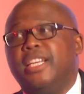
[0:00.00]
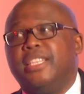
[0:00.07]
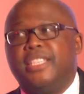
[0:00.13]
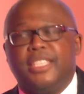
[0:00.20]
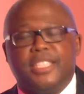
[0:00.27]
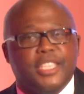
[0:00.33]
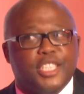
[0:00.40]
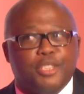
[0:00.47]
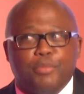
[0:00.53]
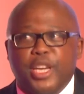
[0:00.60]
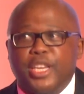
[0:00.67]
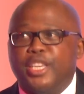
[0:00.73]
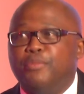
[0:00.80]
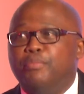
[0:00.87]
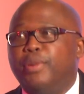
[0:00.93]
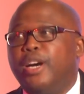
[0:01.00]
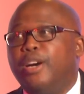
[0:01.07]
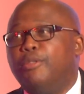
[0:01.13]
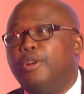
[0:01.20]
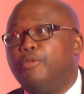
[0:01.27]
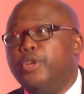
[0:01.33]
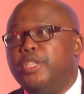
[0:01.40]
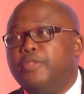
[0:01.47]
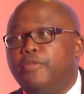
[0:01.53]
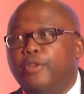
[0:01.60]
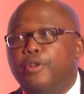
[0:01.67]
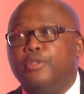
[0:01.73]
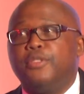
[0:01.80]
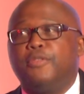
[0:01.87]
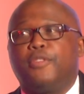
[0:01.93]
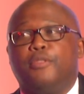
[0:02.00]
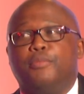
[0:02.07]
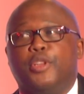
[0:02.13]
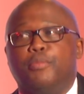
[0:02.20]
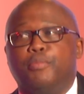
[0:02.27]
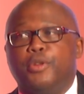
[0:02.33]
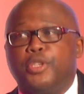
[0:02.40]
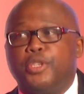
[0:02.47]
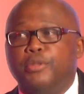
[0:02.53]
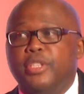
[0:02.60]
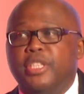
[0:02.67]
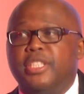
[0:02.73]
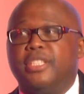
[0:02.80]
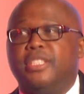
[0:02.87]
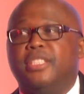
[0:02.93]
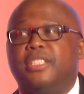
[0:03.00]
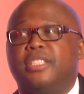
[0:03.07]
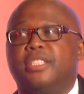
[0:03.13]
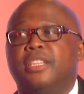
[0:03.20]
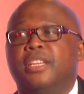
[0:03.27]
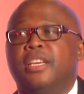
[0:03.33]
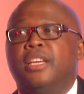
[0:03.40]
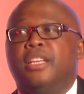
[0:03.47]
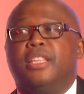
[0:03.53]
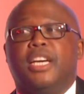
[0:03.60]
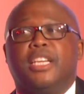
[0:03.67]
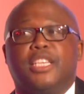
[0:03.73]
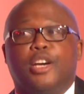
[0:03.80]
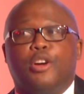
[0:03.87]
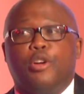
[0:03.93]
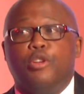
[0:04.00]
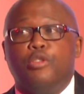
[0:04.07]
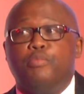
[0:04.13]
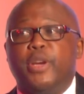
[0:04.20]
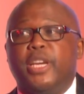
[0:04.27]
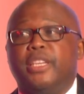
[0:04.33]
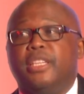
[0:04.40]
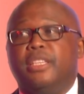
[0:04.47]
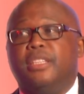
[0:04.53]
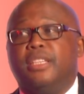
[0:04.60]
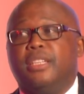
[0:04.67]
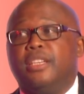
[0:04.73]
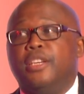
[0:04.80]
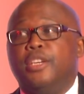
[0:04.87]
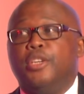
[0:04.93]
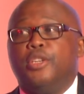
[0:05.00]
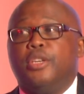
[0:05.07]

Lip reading: and decision-making power which flows from the opportunities that are opening